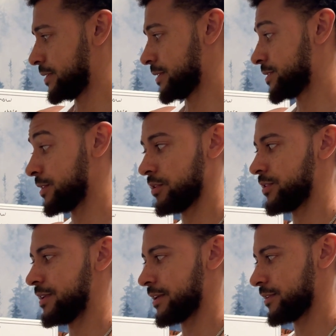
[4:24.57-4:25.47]
Say you have a
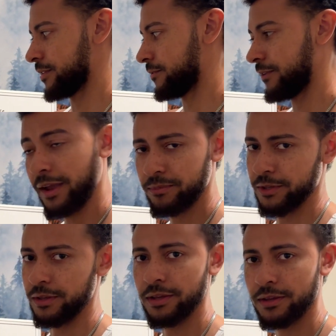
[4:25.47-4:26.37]
death in the
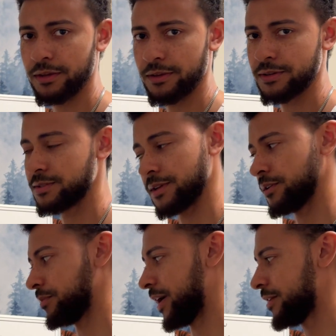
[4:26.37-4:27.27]
family. Say
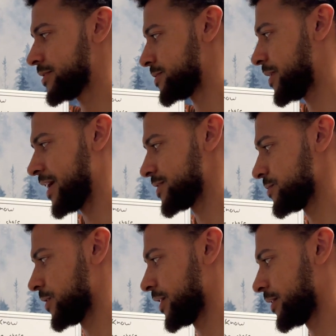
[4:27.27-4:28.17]
your parents pass
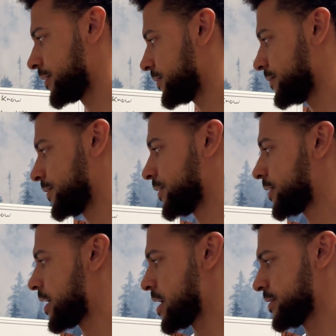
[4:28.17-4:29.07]
away.
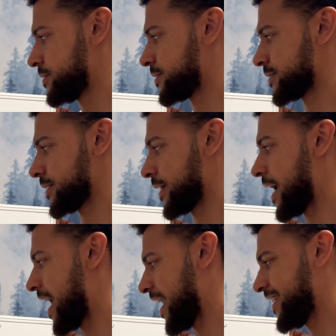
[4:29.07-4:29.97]
She's going to say,
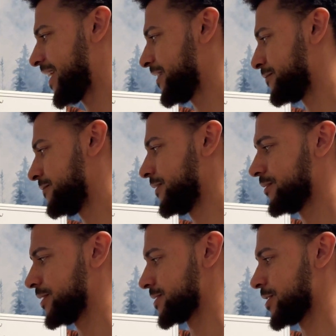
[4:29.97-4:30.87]
I can't feel
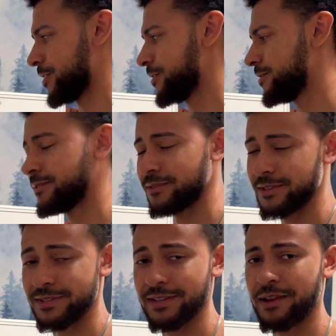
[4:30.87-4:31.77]
this hurt the
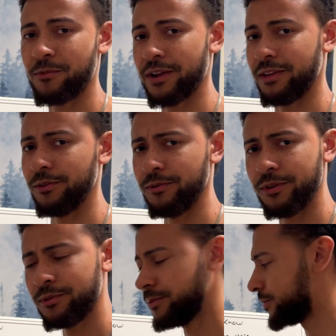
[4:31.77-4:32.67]
same way you
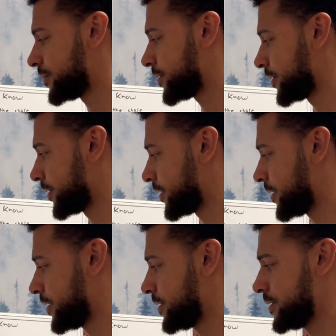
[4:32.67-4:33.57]
do.
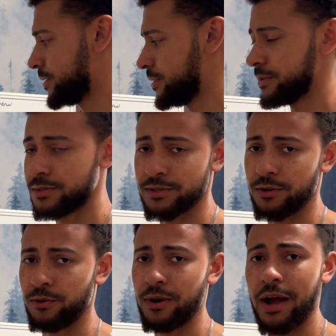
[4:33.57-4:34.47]

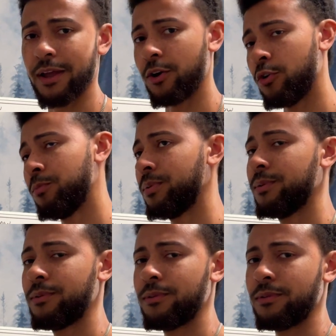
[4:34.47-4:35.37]
So I hope
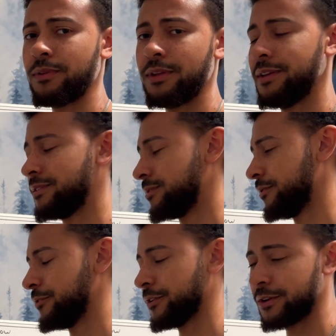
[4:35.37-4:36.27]
he gets
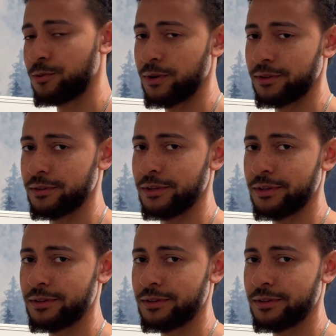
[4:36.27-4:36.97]
over it quickly.